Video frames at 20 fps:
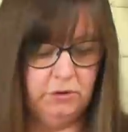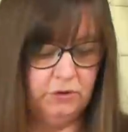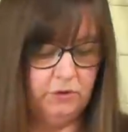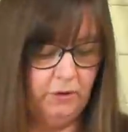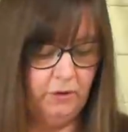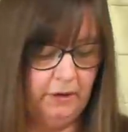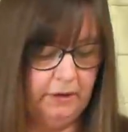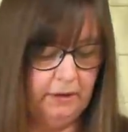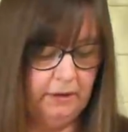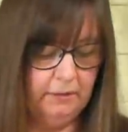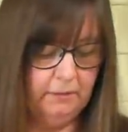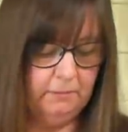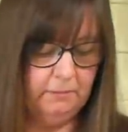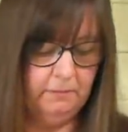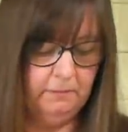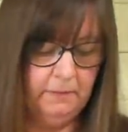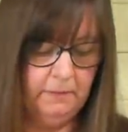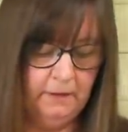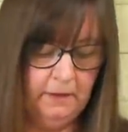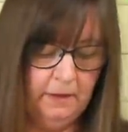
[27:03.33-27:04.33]
to try it
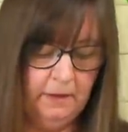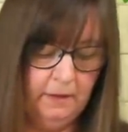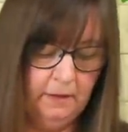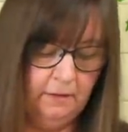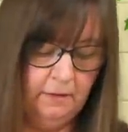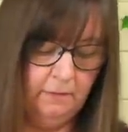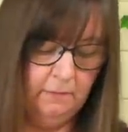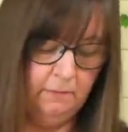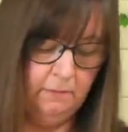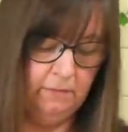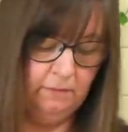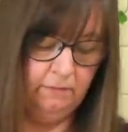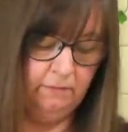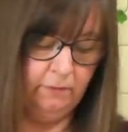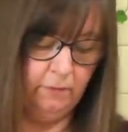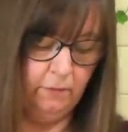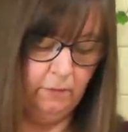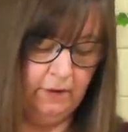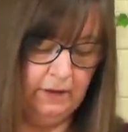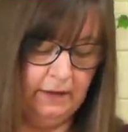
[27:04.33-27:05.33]

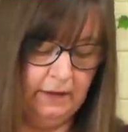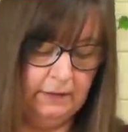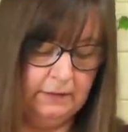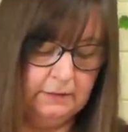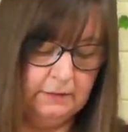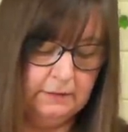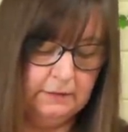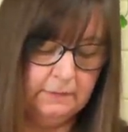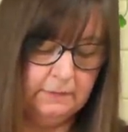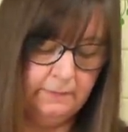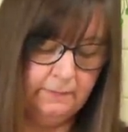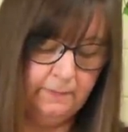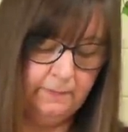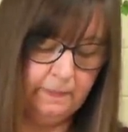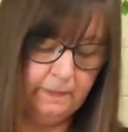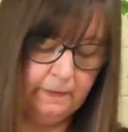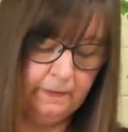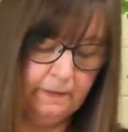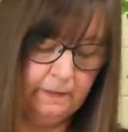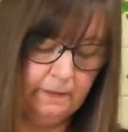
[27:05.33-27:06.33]
beforehand.
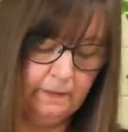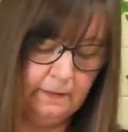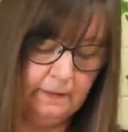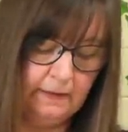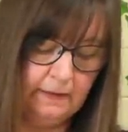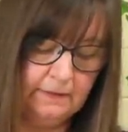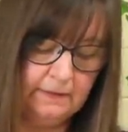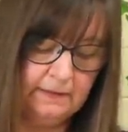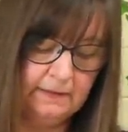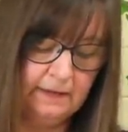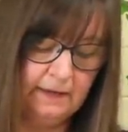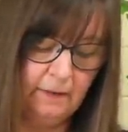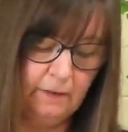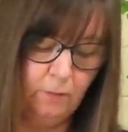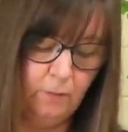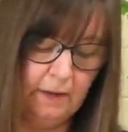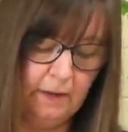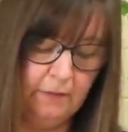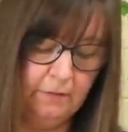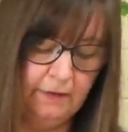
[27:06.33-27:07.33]
Let's see how
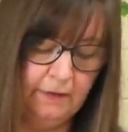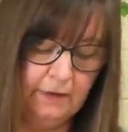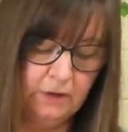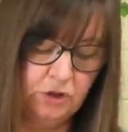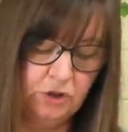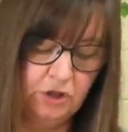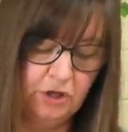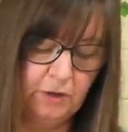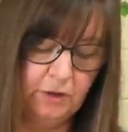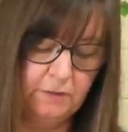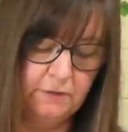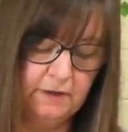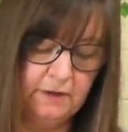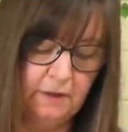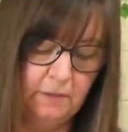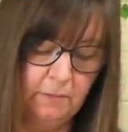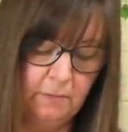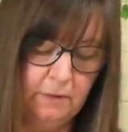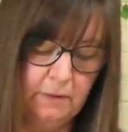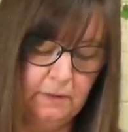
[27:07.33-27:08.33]
well that shows
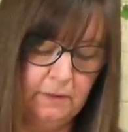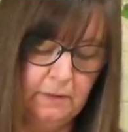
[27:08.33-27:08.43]
up.